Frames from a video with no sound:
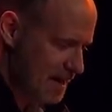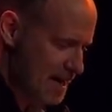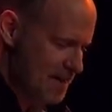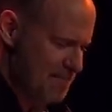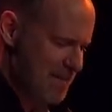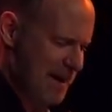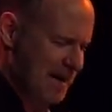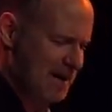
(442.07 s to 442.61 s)

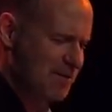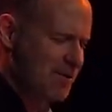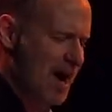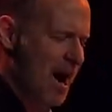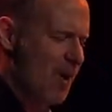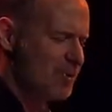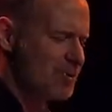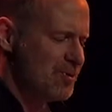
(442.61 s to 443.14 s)
Many
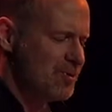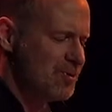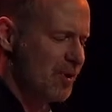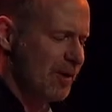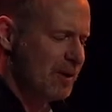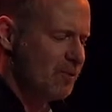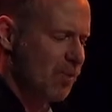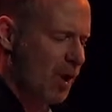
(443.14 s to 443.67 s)
thousands are
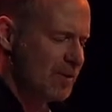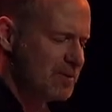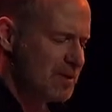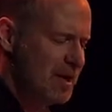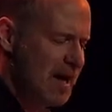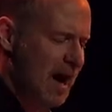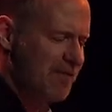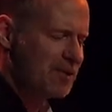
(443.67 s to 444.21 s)
in want
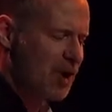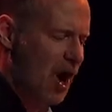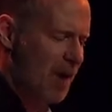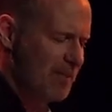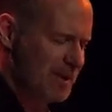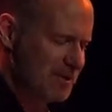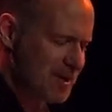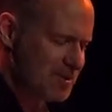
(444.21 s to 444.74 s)
of
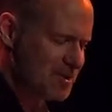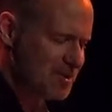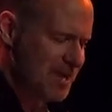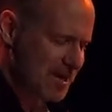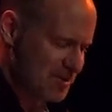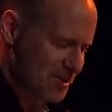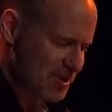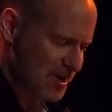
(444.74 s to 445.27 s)
common
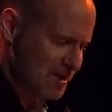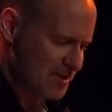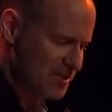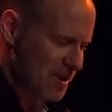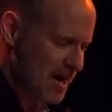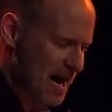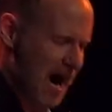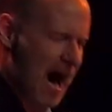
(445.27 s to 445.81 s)
necessities.
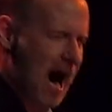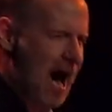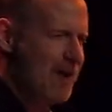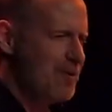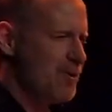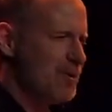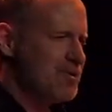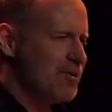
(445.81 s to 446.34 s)

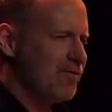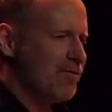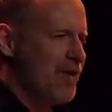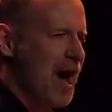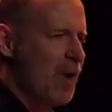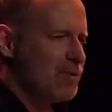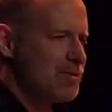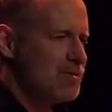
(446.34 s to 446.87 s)
Hundreds of
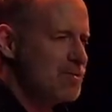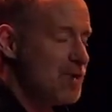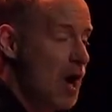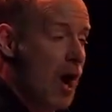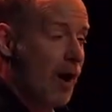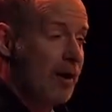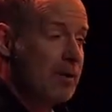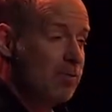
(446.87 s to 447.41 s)
thousands
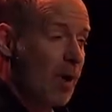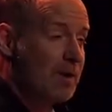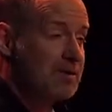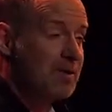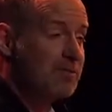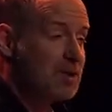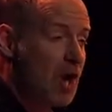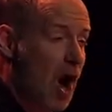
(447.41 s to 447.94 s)
are in want
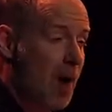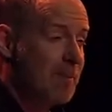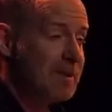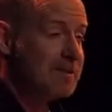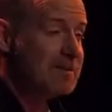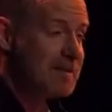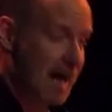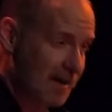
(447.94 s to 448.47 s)
of common
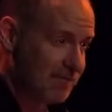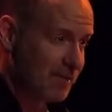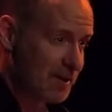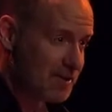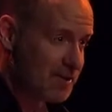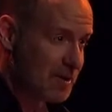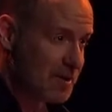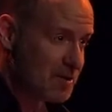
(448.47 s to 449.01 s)

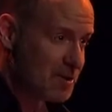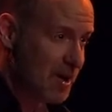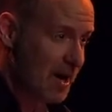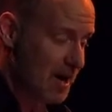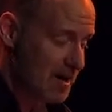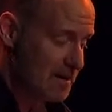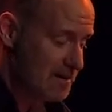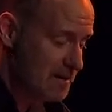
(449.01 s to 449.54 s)
comfort,
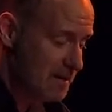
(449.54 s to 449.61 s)
sir."